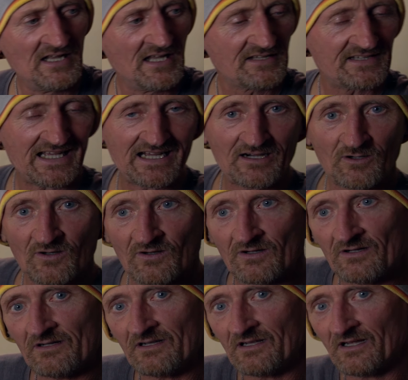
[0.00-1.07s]
Now
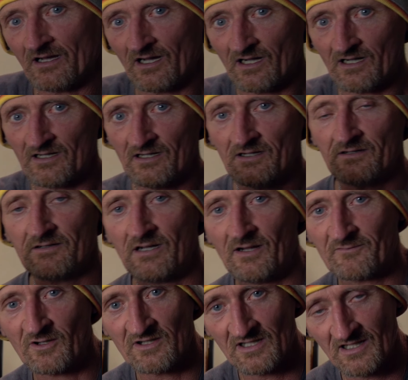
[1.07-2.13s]
I've
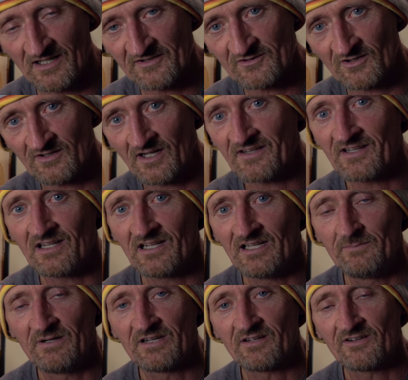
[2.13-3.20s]
got the lights on ideally
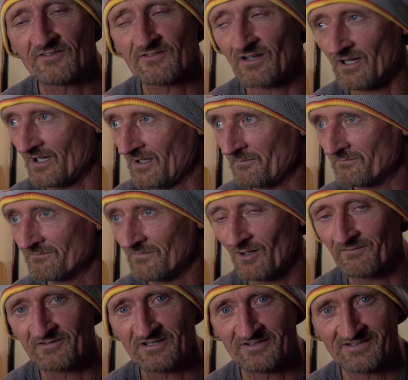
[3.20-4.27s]
because I'm
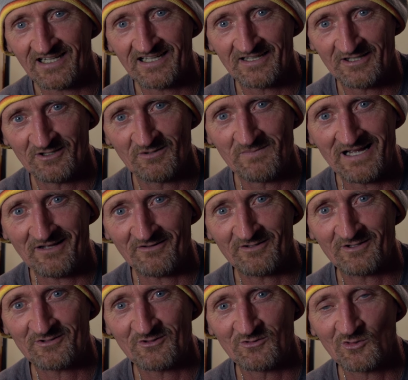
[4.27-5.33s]
obviously telling you about the
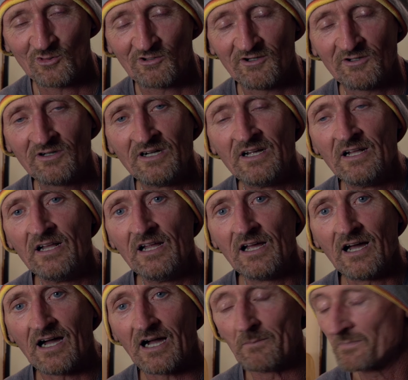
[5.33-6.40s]
tutorial,
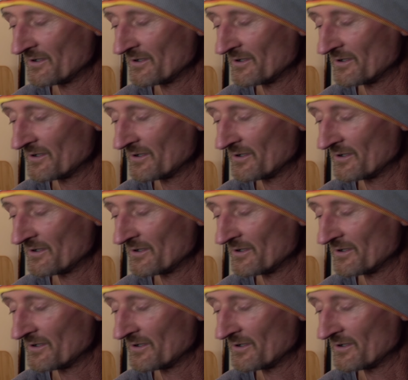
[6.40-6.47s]
but